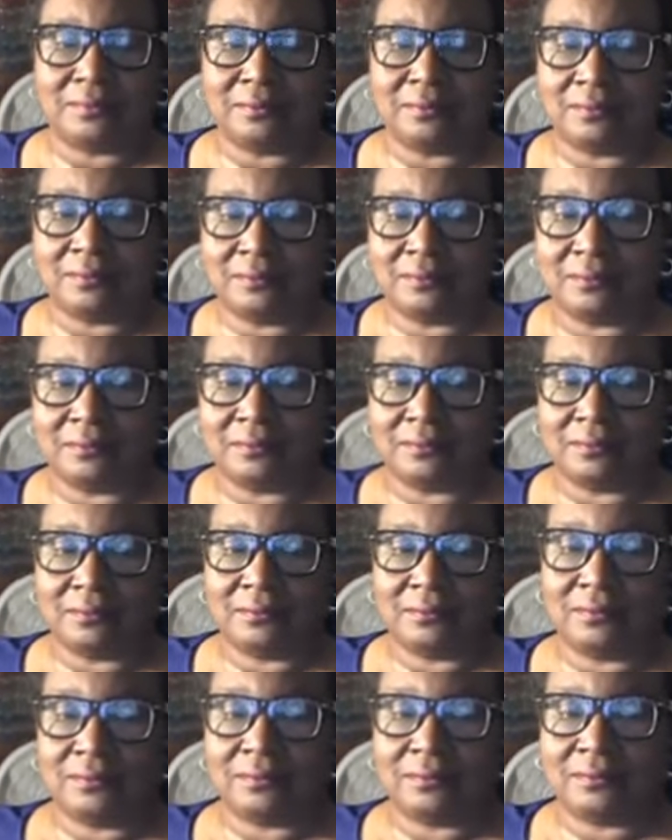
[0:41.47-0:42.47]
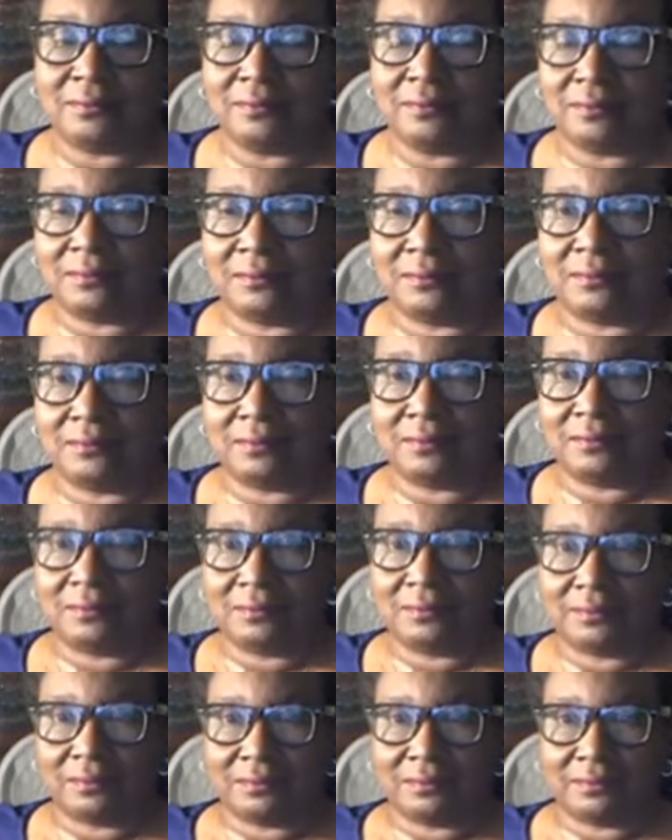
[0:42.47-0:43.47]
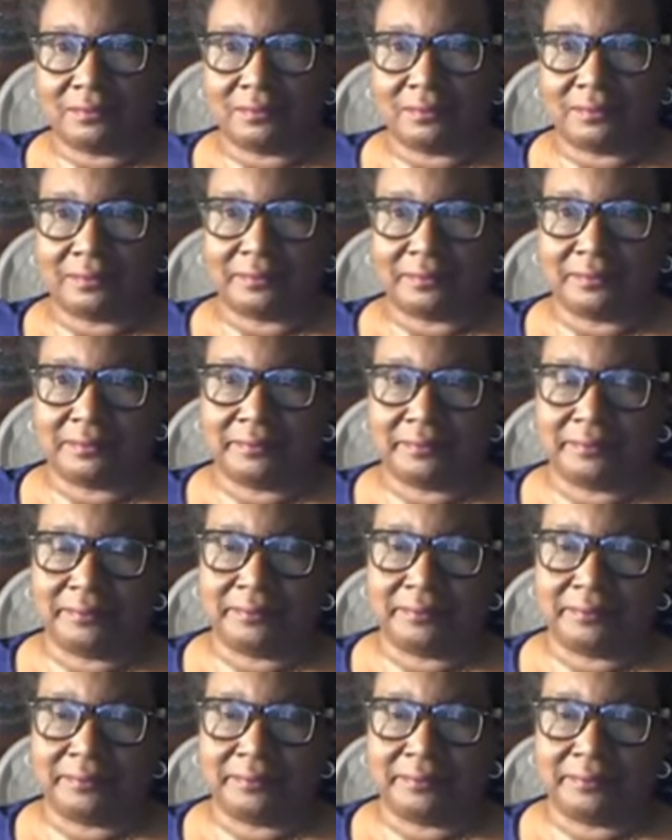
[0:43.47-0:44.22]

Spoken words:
The person shown says nothing.